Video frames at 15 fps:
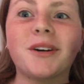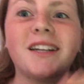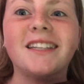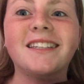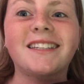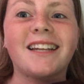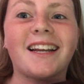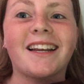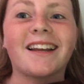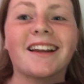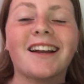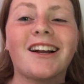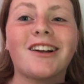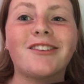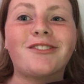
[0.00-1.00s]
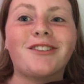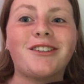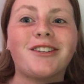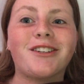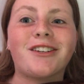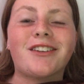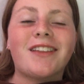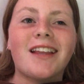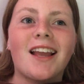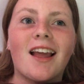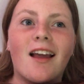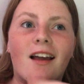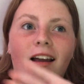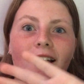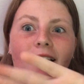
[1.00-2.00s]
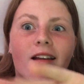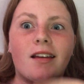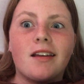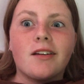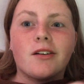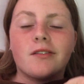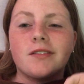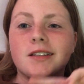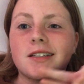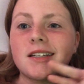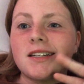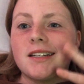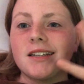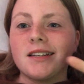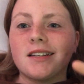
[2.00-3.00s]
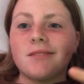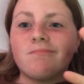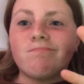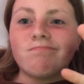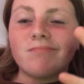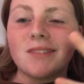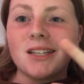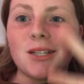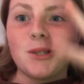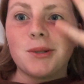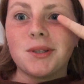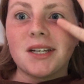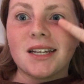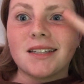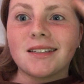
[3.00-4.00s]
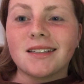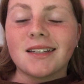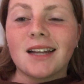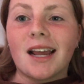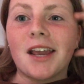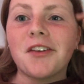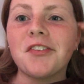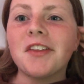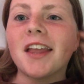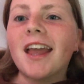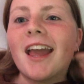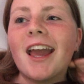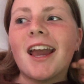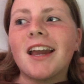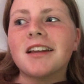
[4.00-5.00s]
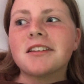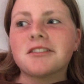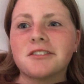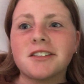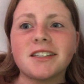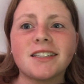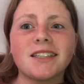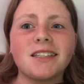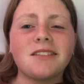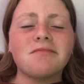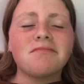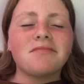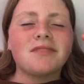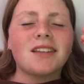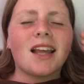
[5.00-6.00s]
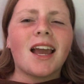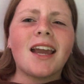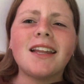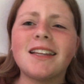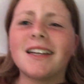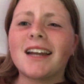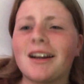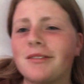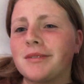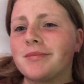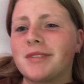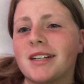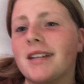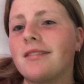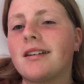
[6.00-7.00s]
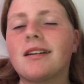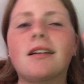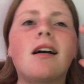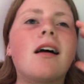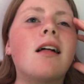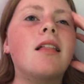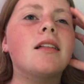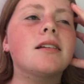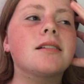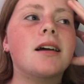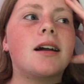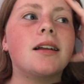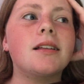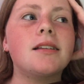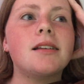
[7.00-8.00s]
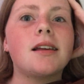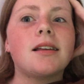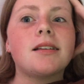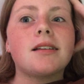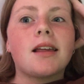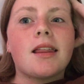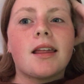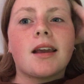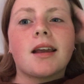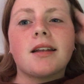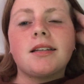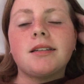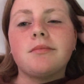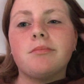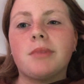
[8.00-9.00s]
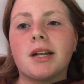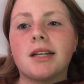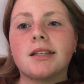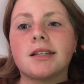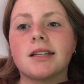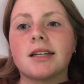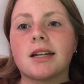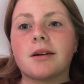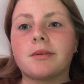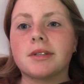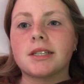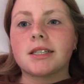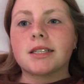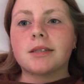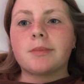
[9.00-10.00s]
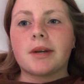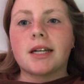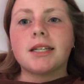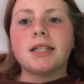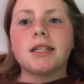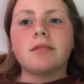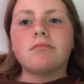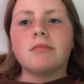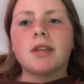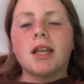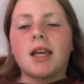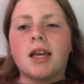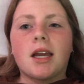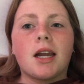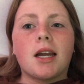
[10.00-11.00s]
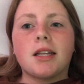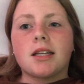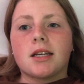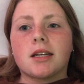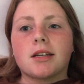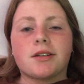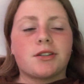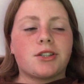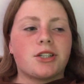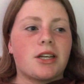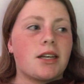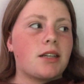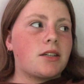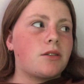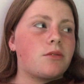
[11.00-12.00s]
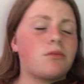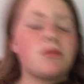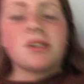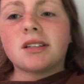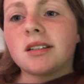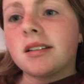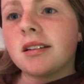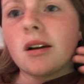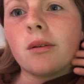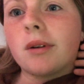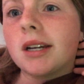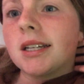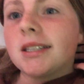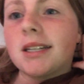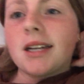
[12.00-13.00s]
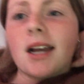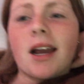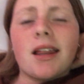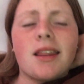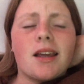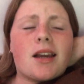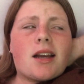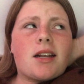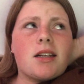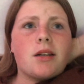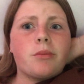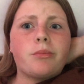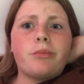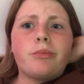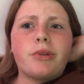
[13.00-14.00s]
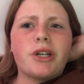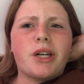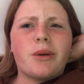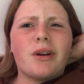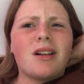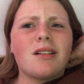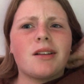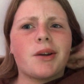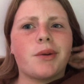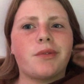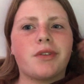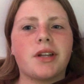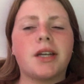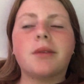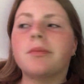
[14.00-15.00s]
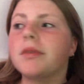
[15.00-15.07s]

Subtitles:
Wednesday afternoon. I obviously did the 2 tests today, and honestly I think I went pretty well. The science test, I think I did better than I was expecting, and the English test was so easy. I think I did pretty well, hopefully.